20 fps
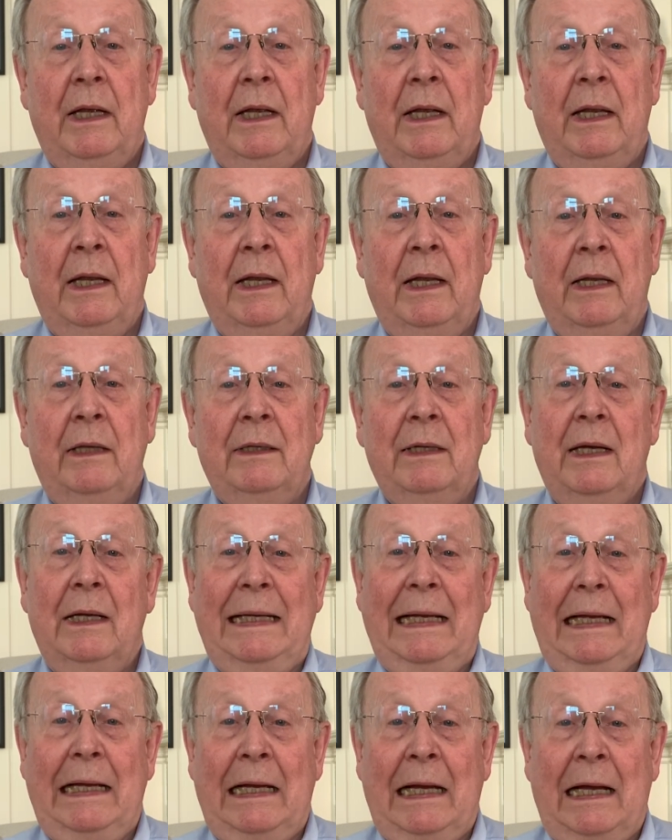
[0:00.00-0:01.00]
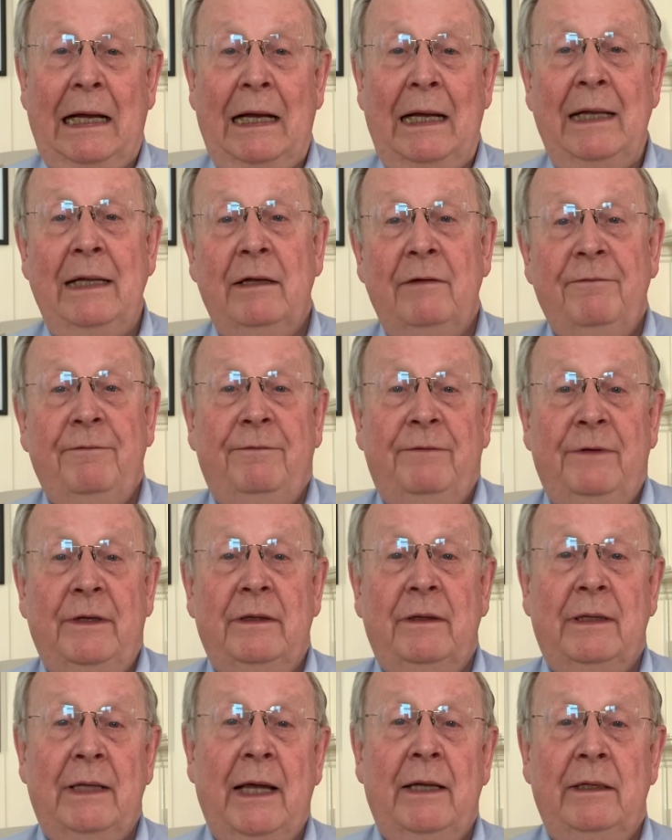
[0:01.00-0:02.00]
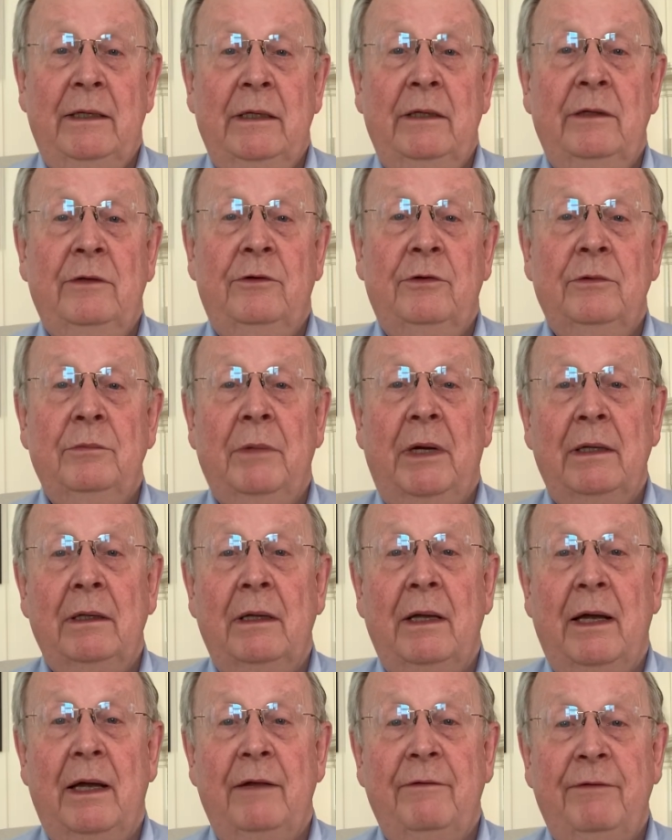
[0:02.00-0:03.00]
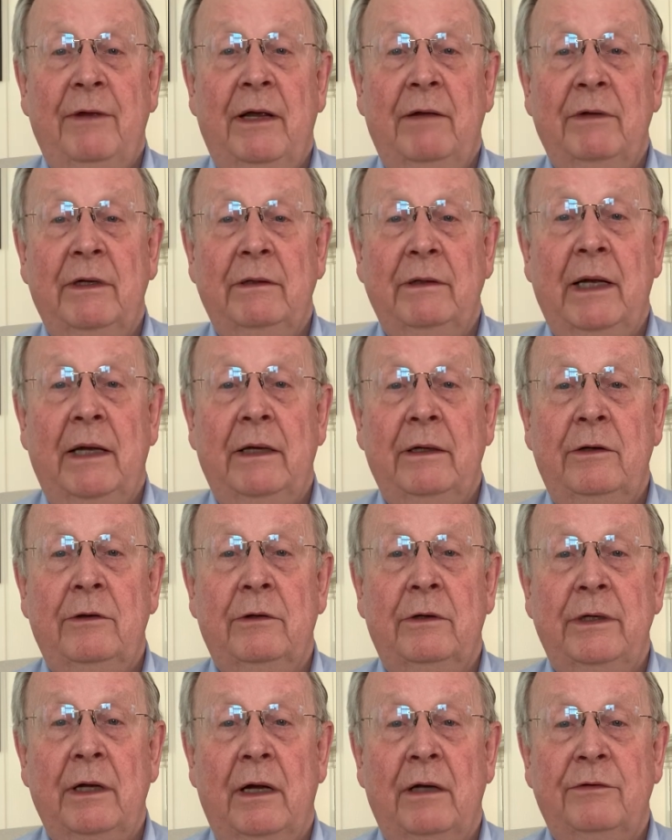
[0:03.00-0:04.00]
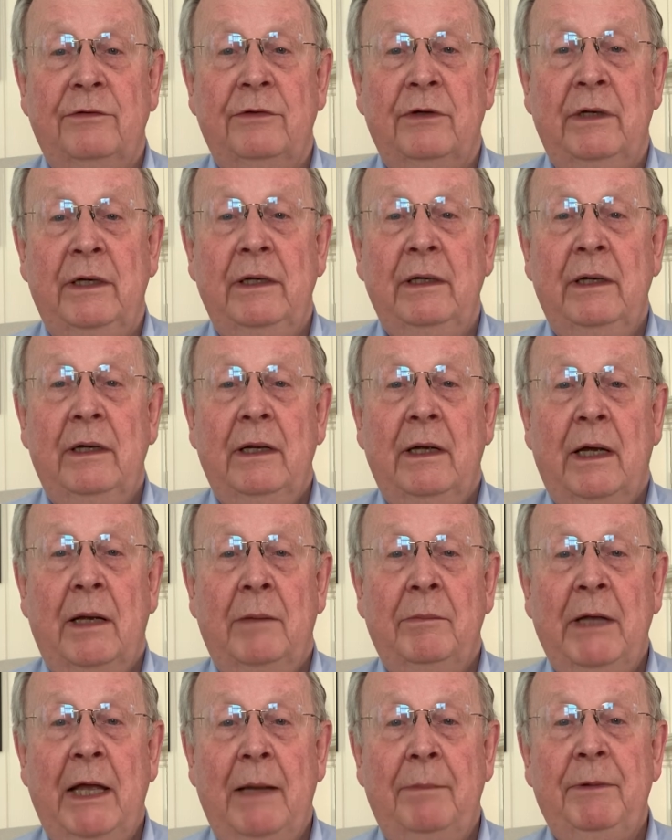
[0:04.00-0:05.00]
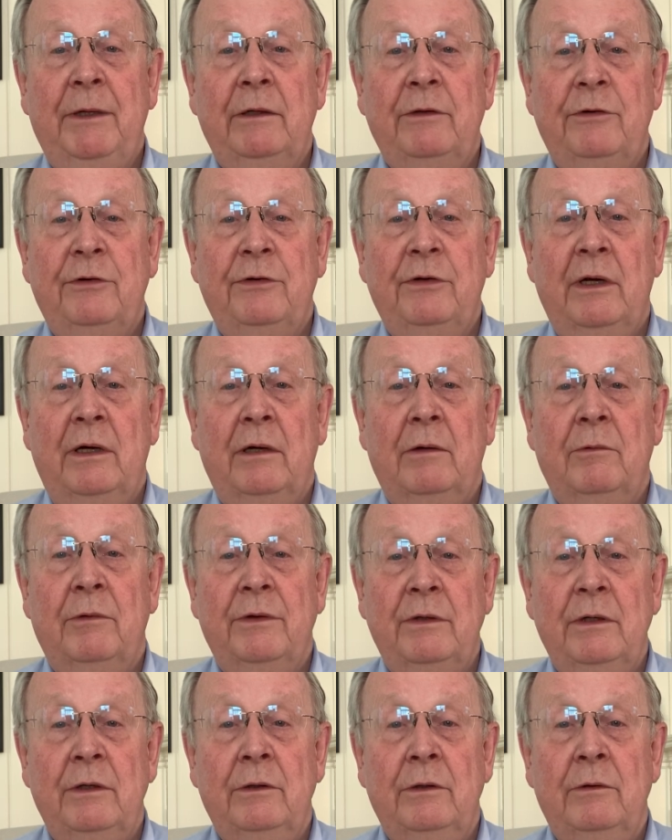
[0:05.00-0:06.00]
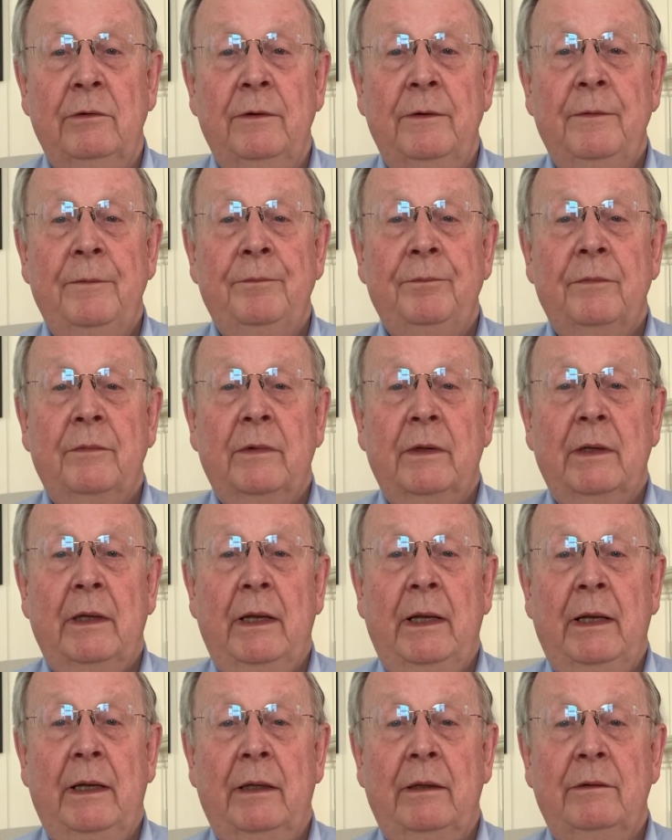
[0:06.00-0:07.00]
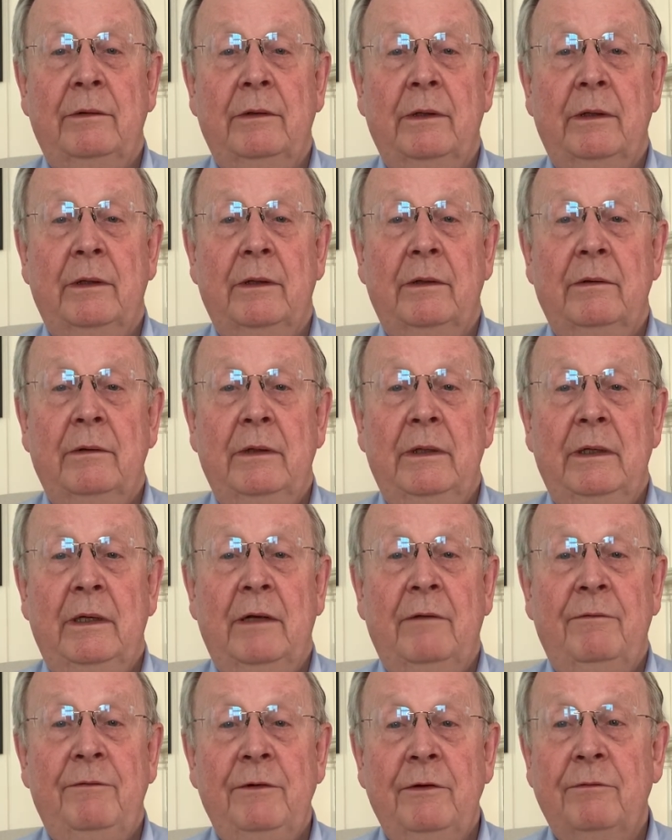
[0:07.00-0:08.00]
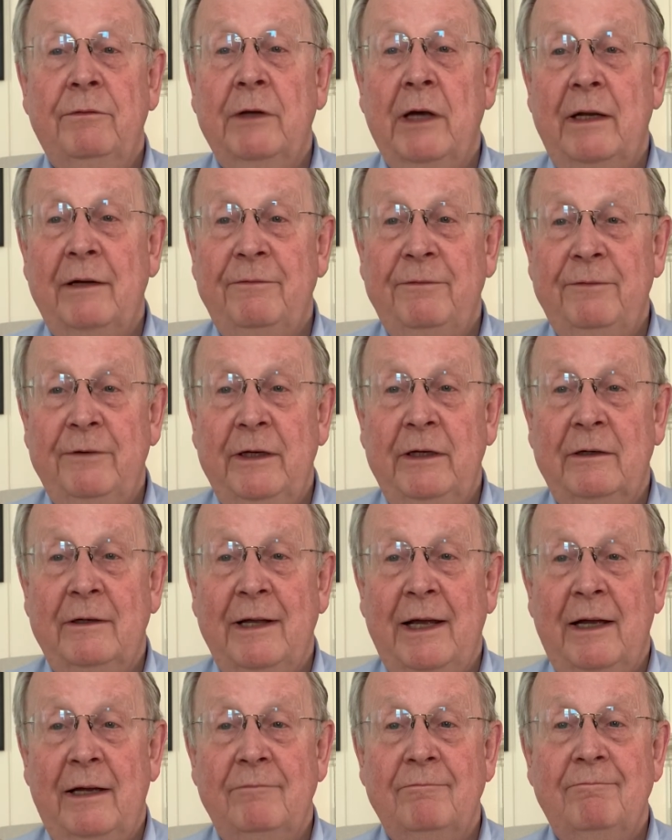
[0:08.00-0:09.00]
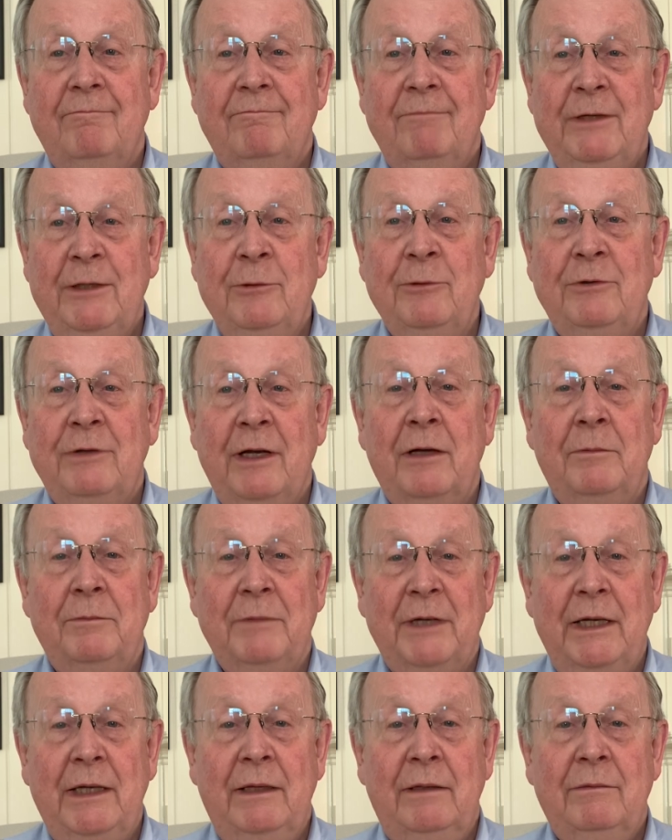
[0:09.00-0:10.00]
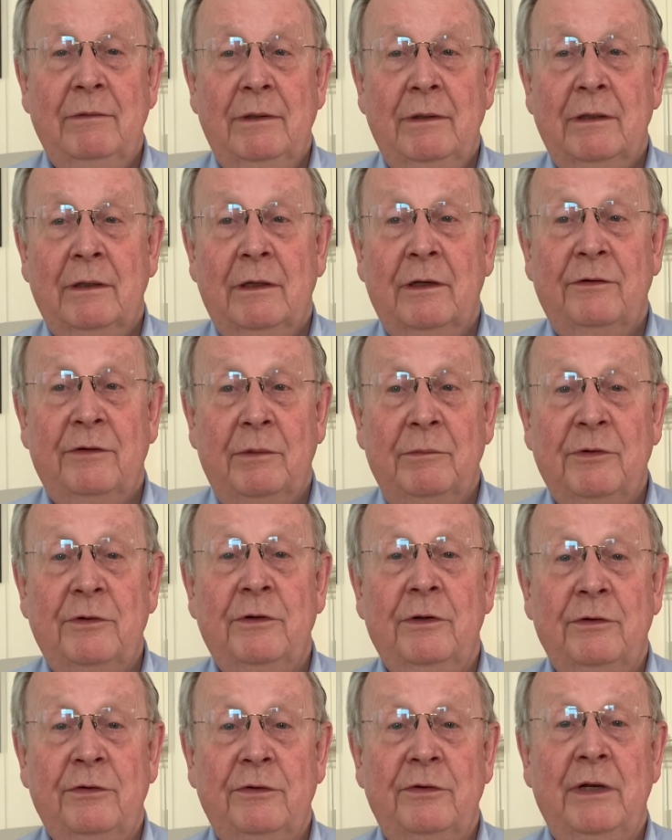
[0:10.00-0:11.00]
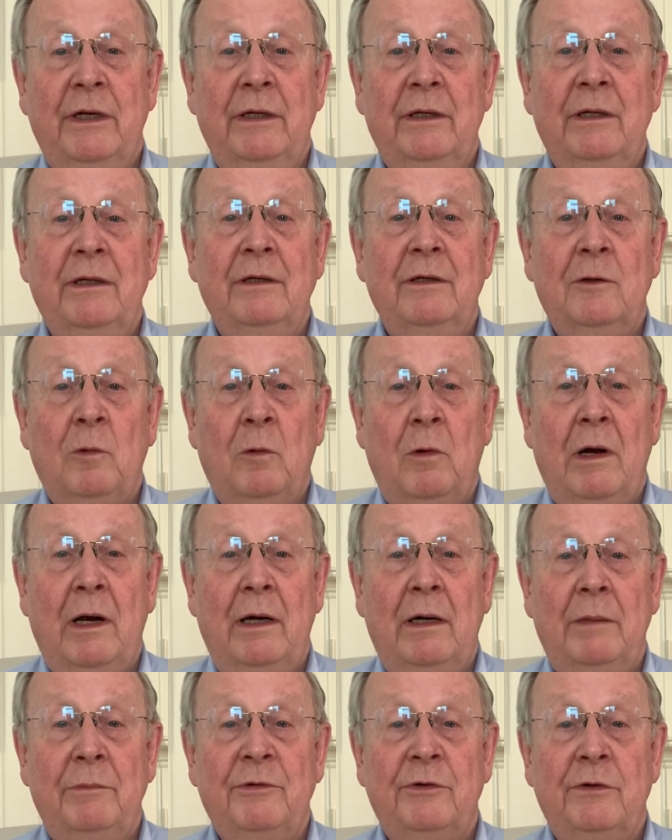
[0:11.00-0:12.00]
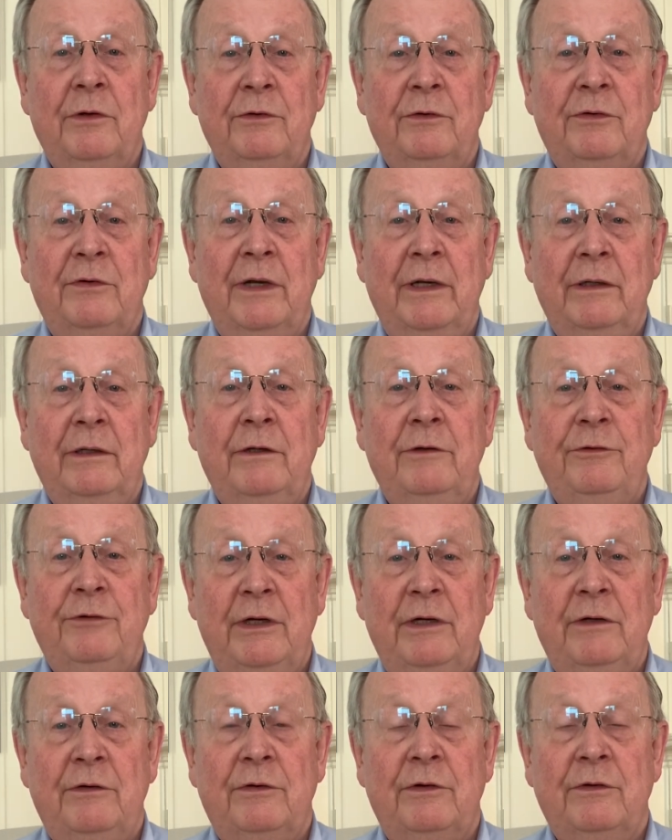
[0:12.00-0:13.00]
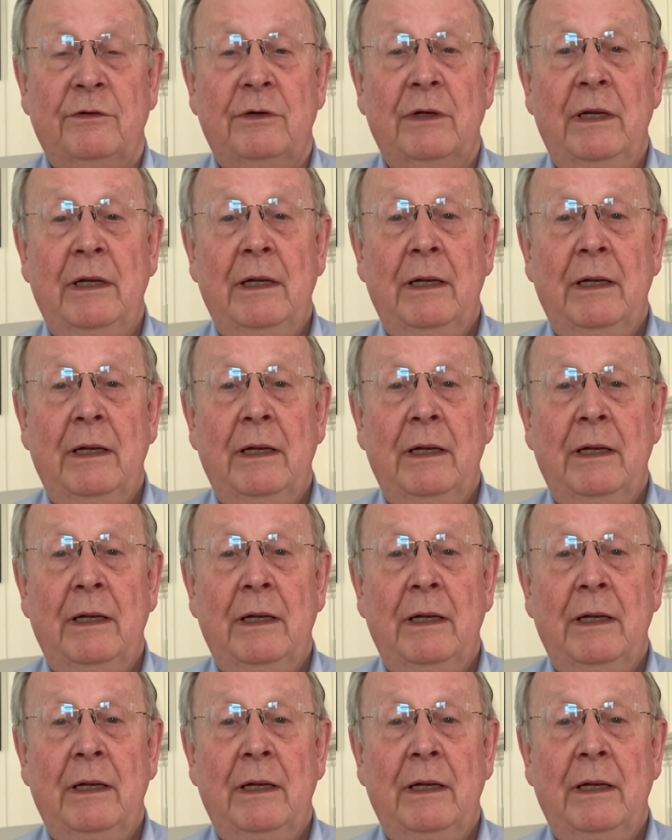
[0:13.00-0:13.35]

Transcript: And I have fit that into my life, having that curiosity. I'm happy to share it with you. And if you've got it figured out, you tell me. because I'm still singing in the choir. I'm still singing to Jesus.